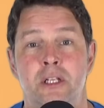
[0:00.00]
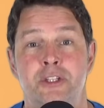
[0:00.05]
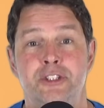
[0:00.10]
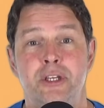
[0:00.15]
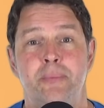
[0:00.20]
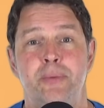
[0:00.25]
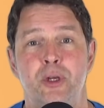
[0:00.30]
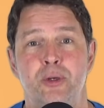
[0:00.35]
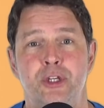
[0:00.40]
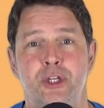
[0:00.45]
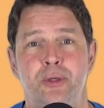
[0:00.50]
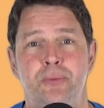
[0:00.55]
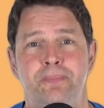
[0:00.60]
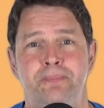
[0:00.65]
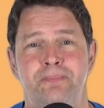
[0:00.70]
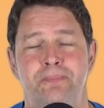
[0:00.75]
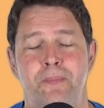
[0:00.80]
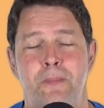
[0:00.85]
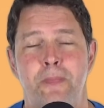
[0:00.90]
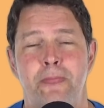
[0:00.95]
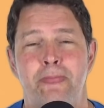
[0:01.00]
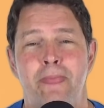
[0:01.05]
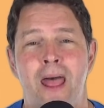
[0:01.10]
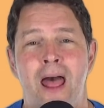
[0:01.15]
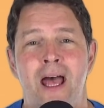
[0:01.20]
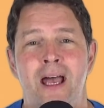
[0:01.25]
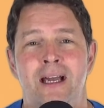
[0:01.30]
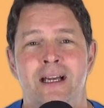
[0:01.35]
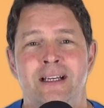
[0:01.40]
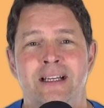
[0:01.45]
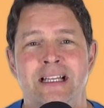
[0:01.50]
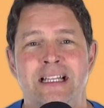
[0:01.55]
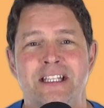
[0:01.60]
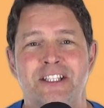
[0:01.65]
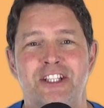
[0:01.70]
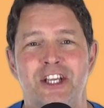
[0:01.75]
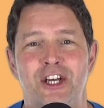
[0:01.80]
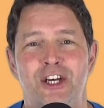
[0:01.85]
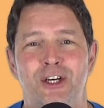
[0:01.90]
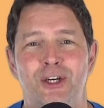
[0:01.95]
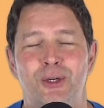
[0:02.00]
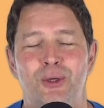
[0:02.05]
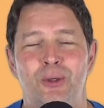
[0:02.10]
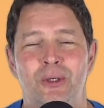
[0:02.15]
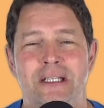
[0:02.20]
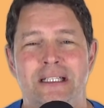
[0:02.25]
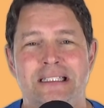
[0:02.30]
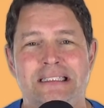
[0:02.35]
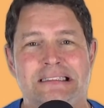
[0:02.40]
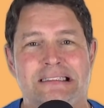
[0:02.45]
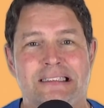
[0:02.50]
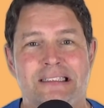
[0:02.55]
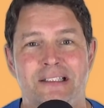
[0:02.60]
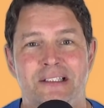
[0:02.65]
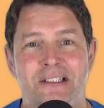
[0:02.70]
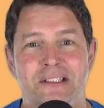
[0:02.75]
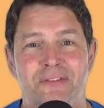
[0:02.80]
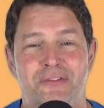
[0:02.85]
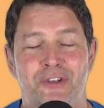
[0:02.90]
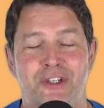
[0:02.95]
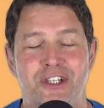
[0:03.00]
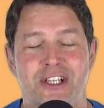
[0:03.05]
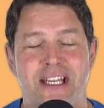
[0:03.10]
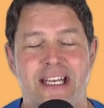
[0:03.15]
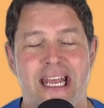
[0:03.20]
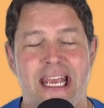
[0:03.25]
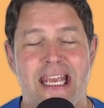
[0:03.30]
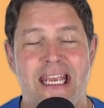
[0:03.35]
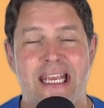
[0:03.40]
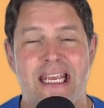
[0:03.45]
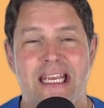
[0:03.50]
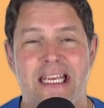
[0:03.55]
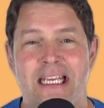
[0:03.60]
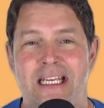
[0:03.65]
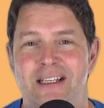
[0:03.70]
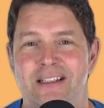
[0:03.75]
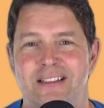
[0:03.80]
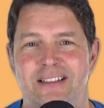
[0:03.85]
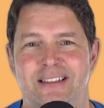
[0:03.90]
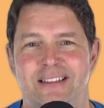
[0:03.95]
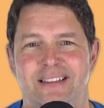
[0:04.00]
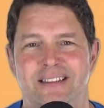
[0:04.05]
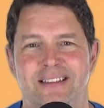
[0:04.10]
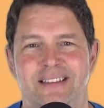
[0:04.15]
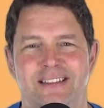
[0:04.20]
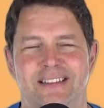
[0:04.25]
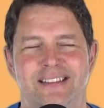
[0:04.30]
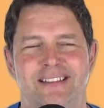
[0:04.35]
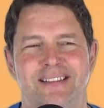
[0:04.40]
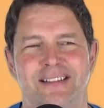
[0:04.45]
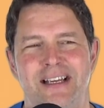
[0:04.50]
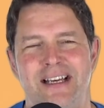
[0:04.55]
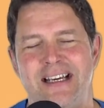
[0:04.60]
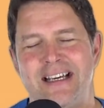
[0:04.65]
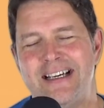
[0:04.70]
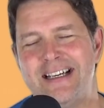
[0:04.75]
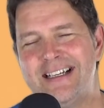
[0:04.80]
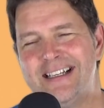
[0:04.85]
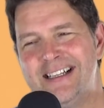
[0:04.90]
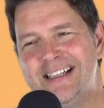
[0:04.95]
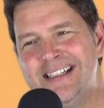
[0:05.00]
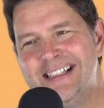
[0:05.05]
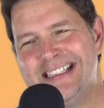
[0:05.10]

What's up, YouTube? So, for today, uh,